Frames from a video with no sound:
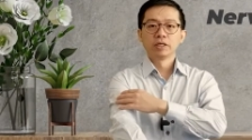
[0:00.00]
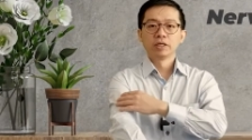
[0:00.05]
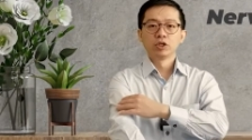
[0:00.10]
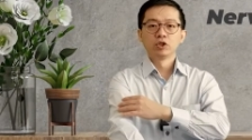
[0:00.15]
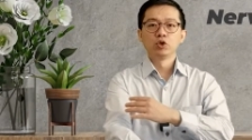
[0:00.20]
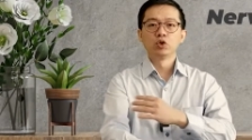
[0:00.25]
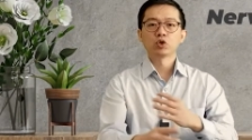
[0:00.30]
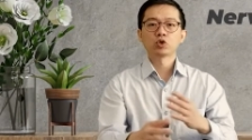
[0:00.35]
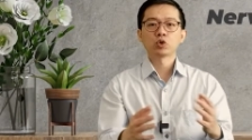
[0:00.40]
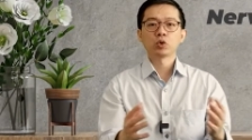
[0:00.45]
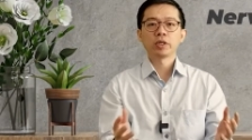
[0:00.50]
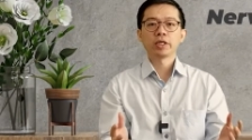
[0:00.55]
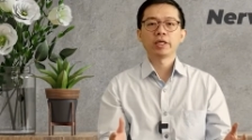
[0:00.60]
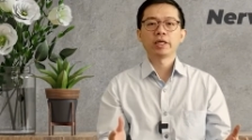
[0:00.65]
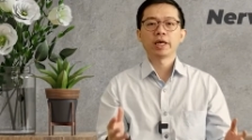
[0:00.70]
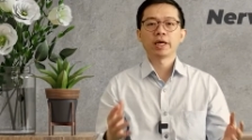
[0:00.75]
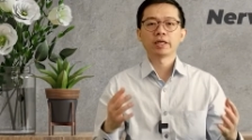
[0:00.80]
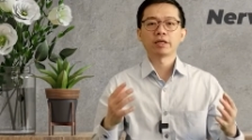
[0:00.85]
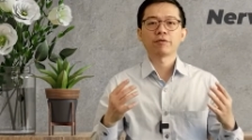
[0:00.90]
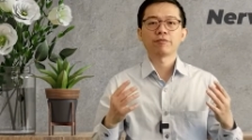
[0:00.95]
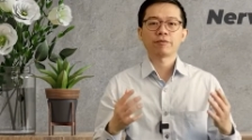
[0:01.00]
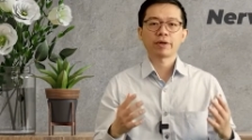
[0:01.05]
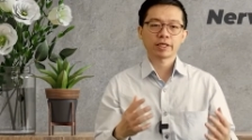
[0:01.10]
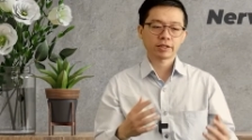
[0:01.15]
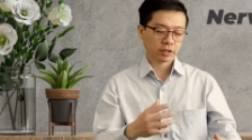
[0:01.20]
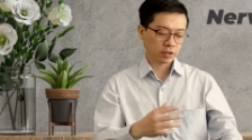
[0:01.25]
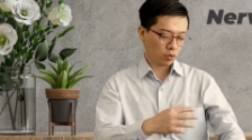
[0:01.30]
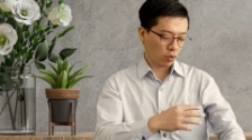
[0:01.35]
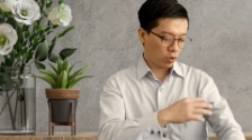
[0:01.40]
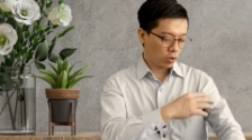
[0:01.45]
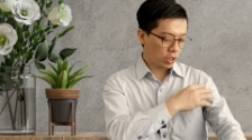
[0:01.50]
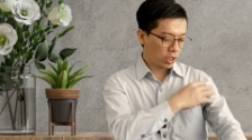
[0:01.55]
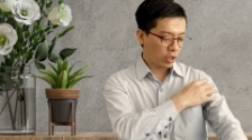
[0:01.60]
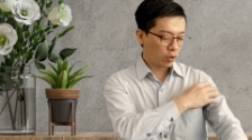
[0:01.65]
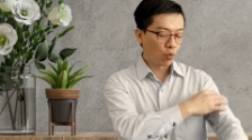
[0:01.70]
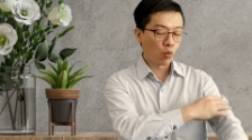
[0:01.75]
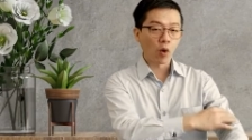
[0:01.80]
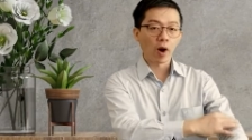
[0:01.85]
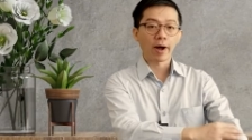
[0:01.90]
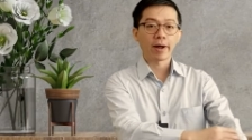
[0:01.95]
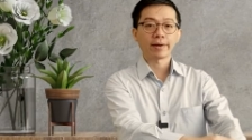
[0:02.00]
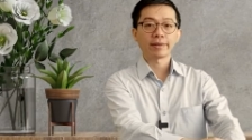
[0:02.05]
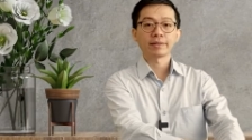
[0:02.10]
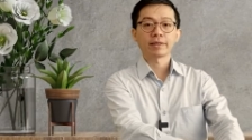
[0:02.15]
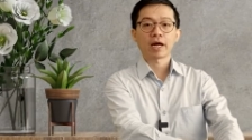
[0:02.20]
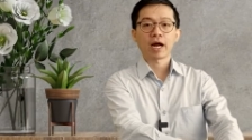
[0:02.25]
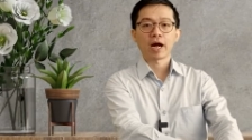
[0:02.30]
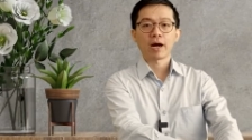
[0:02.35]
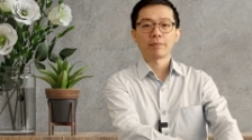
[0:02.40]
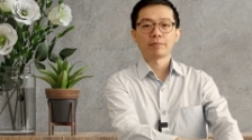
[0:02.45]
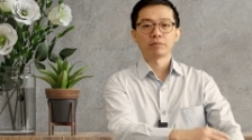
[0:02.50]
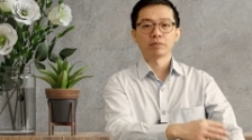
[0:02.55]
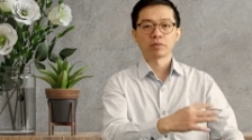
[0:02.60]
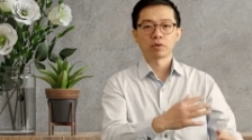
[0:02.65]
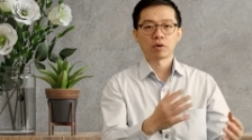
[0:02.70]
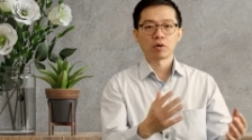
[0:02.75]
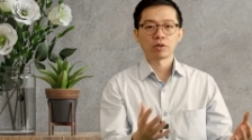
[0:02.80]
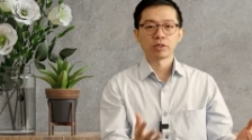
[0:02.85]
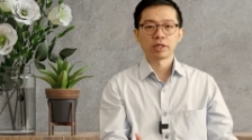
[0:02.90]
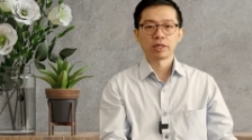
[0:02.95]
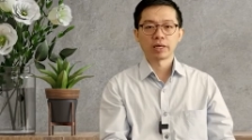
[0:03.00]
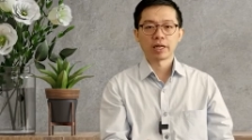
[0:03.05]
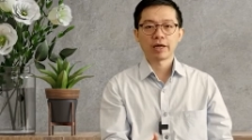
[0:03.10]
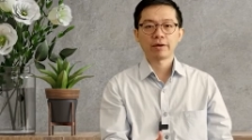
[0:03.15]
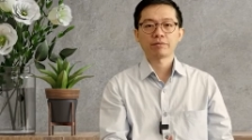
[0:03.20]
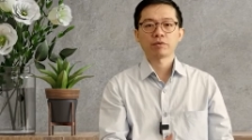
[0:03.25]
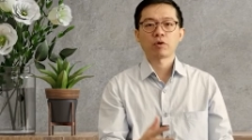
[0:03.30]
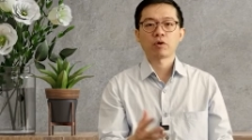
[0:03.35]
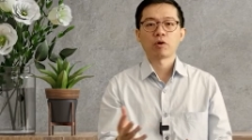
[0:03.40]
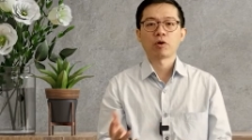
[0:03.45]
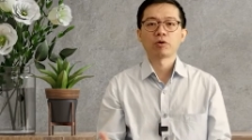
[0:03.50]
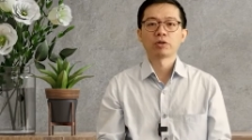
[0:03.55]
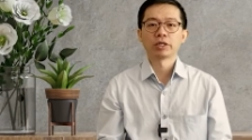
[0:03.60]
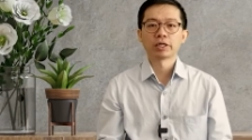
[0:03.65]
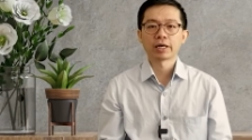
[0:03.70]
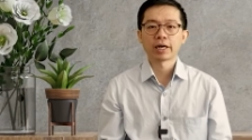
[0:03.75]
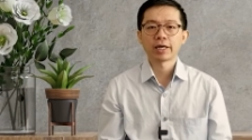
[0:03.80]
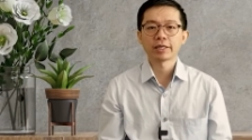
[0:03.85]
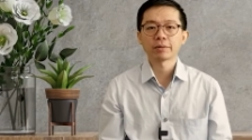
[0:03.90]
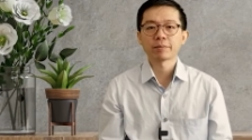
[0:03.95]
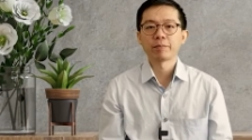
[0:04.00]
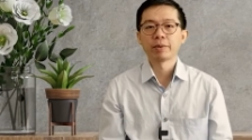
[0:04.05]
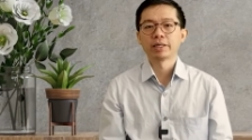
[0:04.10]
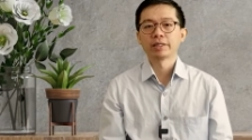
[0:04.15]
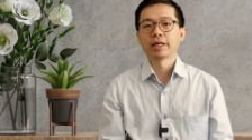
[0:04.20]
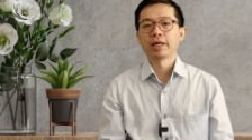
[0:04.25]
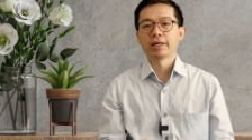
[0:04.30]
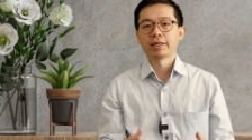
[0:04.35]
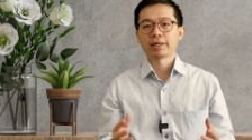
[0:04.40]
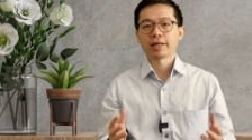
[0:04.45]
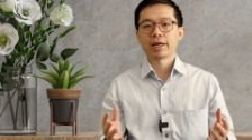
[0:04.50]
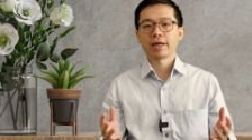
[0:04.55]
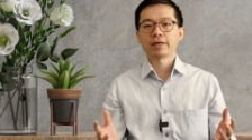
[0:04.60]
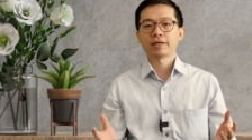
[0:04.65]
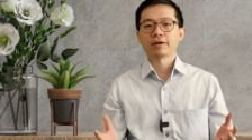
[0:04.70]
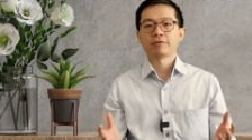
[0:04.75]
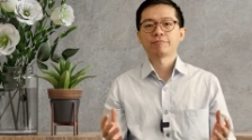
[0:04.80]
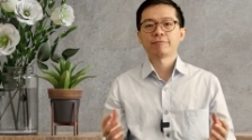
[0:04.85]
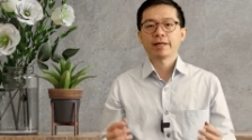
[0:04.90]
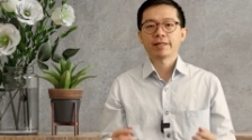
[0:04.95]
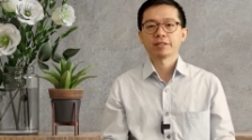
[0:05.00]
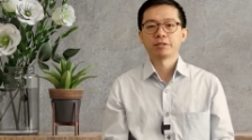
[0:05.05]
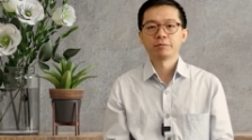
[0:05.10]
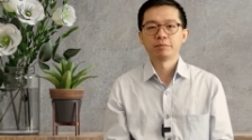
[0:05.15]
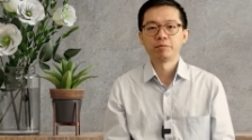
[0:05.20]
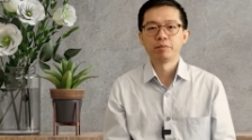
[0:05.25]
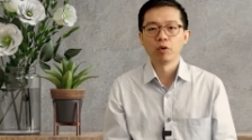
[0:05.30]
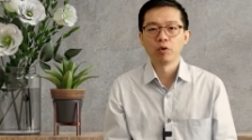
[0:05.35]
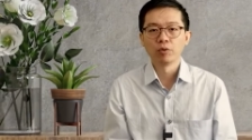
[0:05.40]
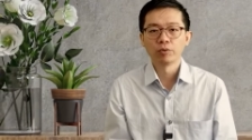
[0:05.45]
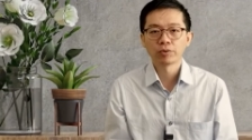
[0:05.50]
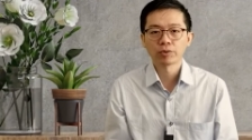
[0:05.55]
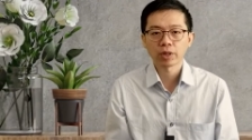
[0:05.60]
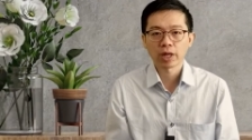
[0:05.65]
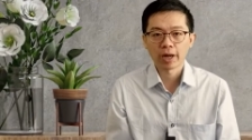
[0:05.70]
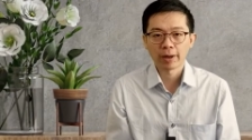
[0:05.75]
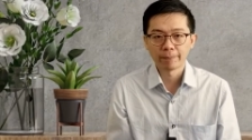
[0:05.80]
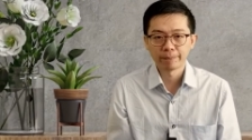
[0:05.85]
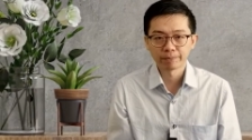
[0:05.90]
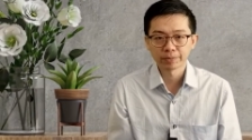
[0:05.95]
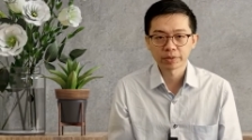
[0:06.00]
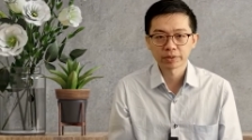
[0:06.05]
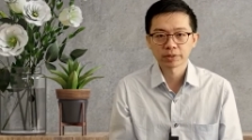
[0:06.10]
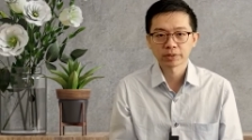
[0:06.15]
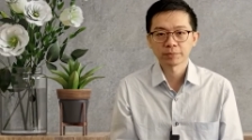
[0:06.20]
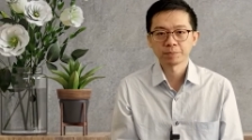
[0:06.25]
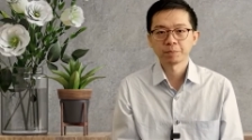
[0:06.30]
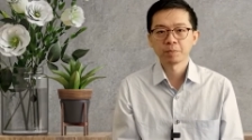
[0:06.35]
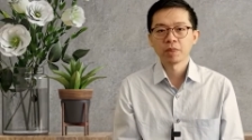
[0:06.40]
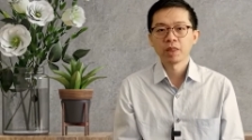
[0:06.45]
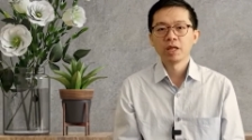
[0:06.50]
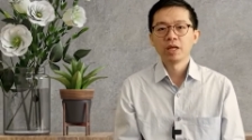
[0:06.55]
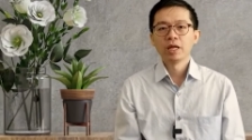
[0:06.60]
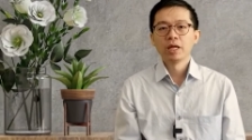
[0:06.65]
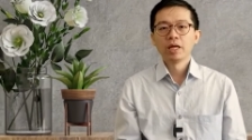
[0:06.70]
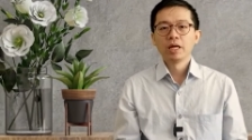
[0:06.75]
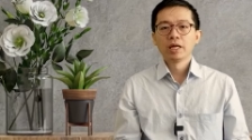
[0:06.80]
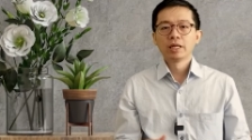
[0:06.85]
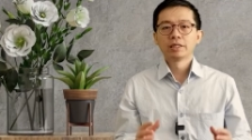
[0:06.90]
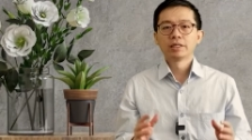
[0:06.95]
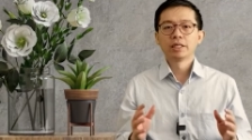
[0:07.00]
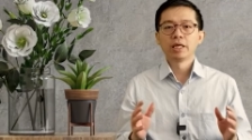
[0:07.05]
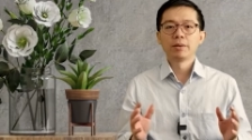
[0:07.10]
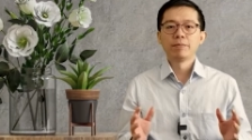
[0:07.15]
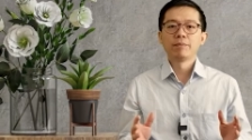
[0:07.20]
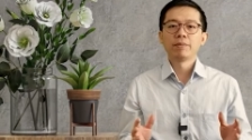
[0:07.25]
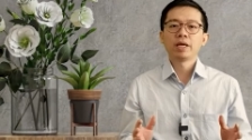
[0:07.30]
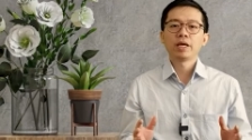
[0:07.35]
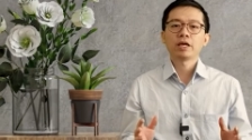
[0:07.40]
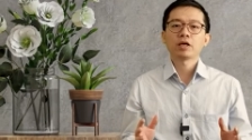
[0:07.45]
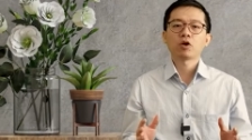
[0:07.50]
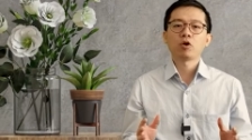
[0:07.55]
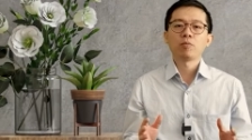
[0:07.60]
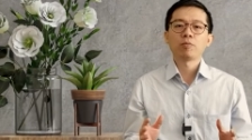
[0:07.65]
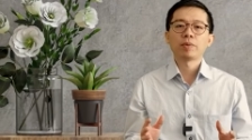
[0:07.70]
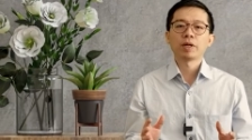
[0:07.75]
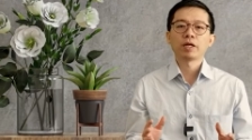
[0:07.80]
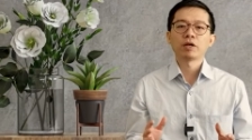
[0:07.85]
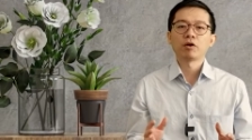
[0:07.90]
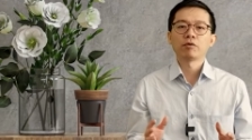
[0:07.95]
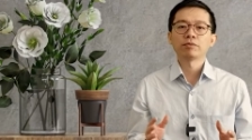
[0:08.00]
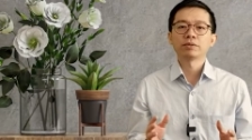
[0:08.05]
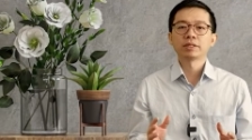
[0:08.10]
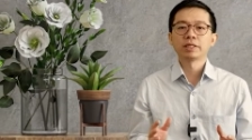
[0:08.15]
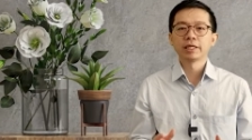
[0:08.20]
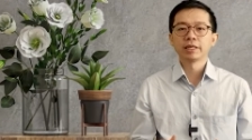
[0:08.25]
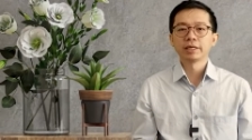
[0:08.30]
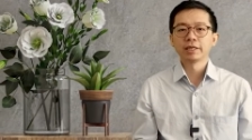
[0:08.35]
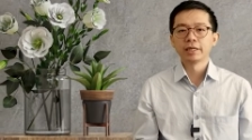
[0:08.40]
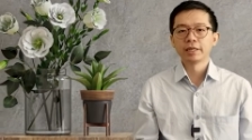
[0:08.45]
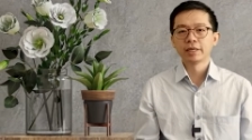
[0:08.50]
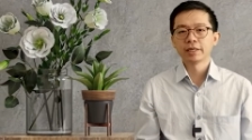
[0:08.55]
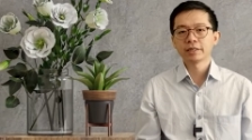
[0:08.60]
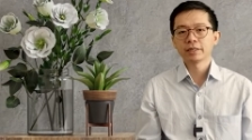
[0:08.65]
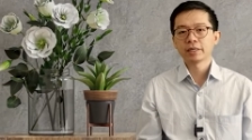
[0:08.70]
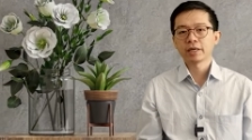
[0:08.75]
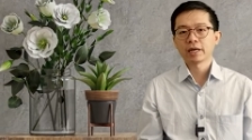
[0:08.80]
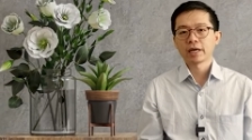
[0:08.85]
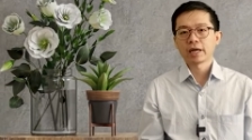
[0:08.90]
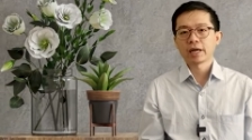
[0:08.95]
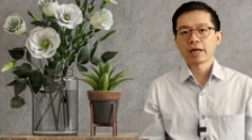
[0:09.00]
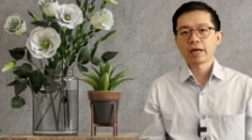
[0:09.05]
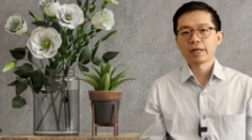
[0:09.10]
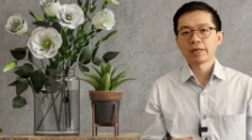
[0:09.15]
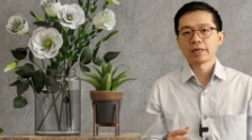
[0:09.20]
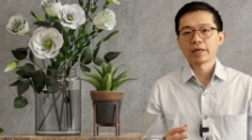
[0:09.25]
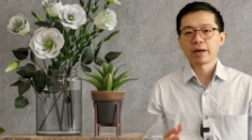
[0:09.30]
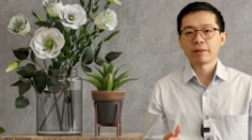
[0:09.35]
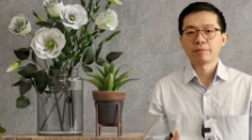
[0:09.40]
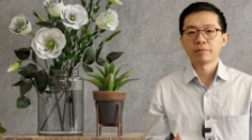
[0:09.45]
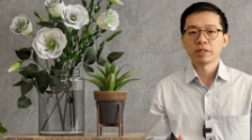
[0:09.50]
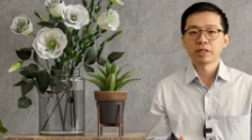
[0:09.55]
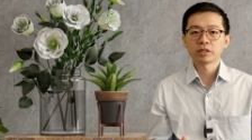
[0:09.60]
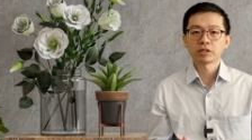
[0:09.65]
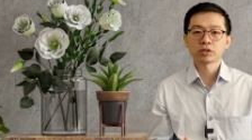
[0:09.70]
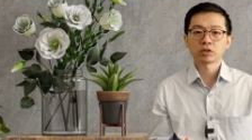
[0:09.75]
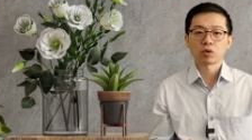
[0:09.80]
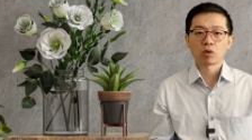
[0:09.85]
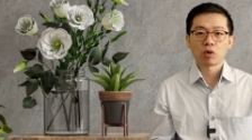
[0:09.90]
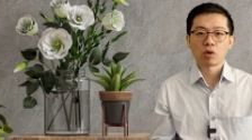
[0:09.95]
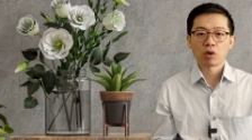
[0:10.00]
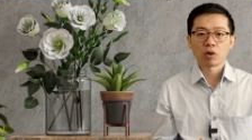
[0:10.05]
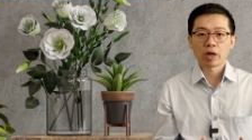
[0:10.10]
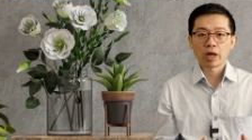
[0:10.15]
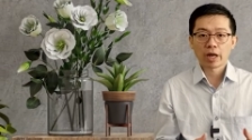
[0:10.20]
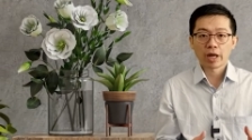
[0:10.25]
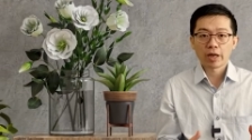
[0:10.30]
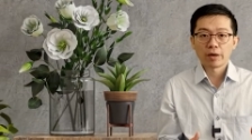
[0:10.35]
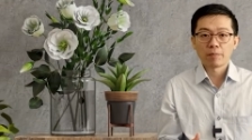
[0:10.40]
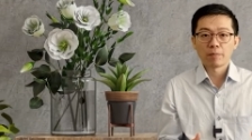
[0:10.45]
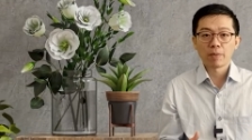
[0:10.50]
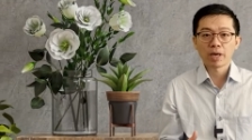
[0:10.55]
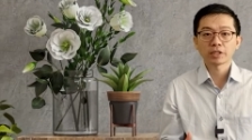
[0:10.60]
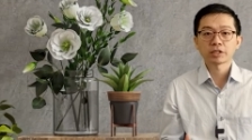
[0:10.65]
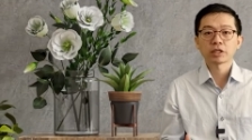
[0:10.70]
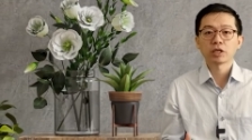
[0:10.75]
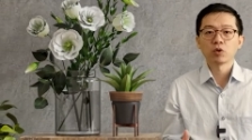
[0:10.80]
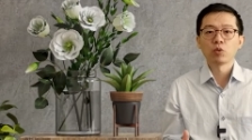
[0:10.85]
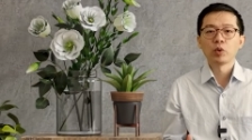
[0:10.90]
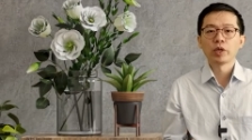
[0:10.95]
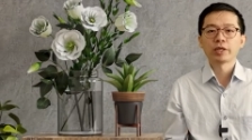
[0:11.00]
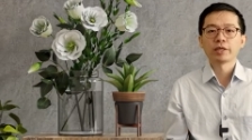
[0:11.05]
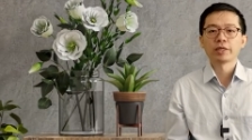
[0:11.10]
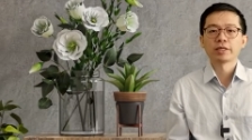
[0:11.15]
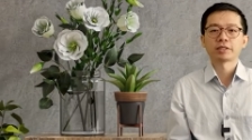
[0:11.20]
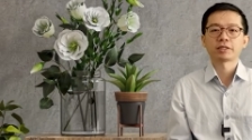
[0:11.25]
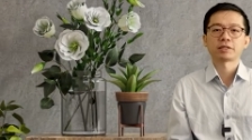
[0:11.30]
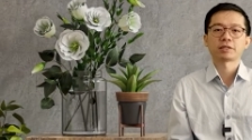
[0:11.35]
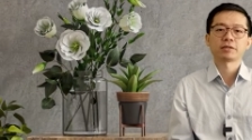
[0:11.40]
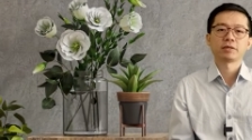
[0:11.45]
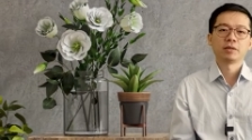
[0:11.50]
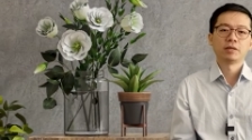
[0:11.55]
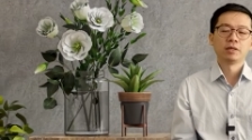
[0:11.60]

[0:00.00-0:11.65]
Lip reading: Usually it affects only one arm, on the left or on the right, but it can affect both arms. They may complain of tingling and numbness and muscle weakness,